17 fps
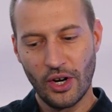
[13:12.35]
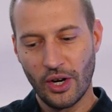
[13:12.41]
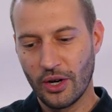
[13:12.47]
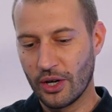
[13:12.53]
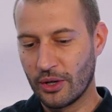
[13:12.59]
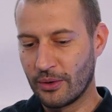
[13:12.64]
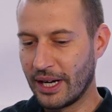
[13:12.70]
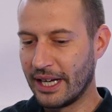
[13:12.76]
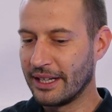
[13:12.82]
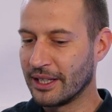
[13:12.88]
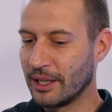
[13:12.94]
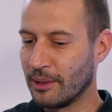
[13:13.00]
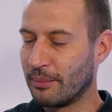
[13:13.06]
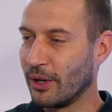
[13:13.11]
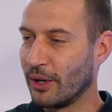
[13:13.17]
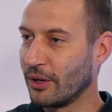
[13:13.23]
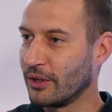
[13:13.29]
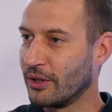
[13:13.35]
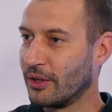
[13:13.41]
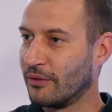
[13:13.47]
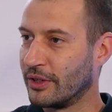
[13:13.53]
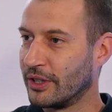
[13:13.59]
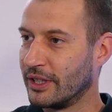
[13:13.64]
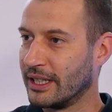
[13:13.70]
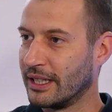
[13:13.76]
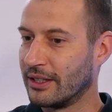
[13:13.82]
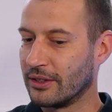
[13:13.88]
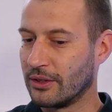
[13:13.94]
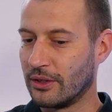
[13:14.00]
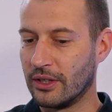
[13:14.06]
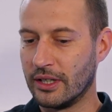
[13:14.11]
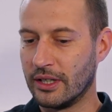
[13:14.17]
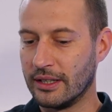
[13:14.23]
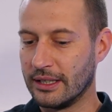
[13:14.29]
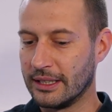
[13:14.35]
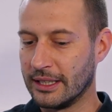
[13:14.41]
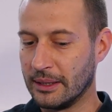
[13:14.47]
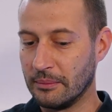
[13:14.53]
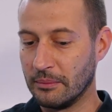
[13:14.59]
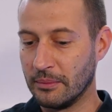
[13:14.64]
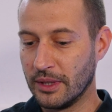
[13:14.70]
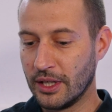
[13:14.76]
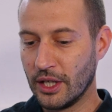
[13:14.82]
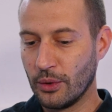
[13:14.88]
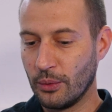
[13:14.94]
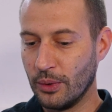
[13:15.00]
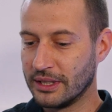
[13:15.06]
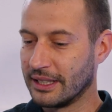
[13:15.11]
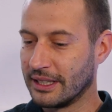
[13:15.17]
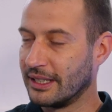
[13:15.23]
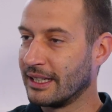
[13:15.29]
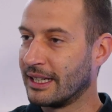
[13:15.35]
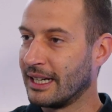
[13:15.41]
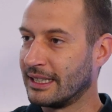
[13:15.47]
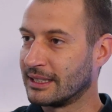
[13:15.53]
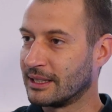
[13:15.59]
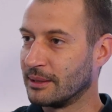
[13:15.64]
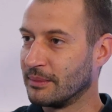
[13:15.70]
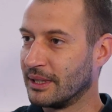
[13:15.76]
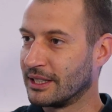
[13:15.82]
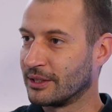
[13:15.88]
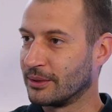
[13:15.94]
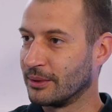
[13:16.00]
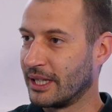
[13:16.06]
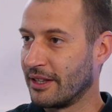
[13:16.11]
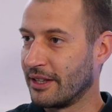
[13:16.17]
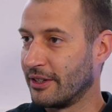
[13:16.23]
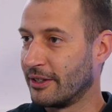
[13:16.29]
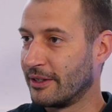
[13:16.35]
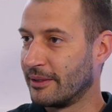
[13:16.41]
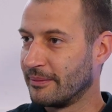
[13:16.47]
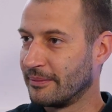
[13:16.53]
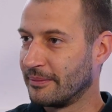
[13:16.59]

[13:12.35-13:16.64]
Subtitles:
or writing a blog over it, or visiting customers together.